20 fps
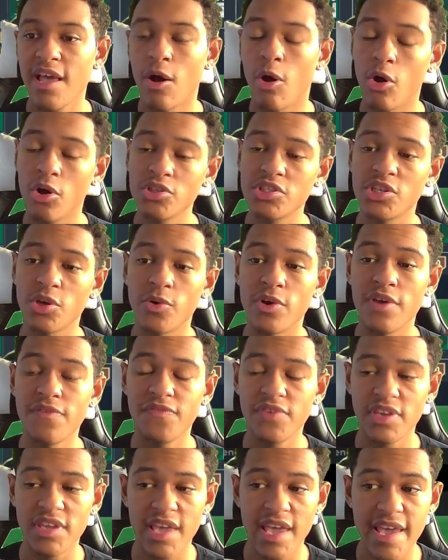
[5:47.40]
Also,
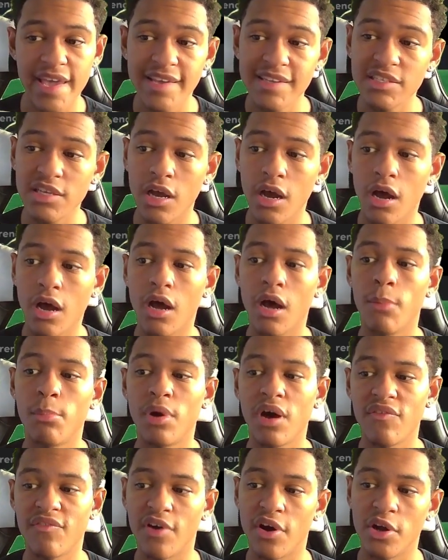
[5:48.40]
if he is
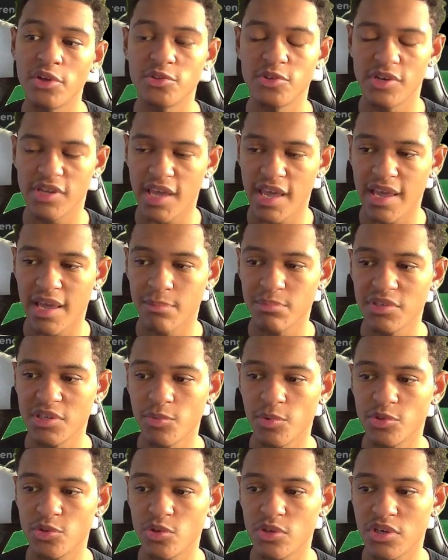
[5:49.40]
above 100
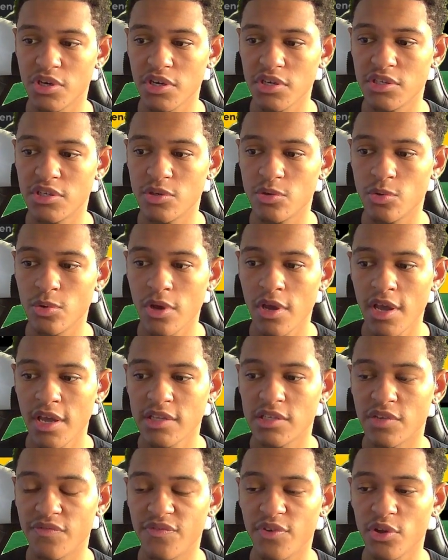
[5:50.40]
KMT, what you could do
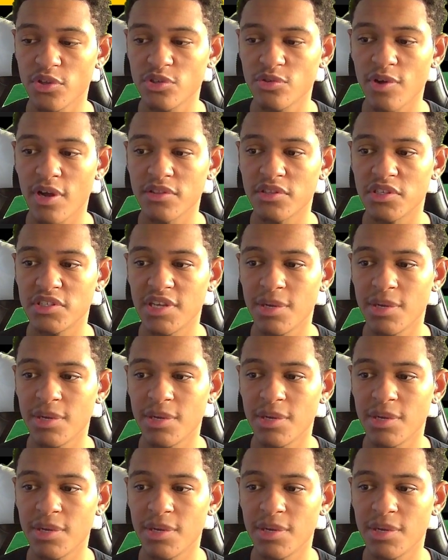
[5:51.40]
to filter out the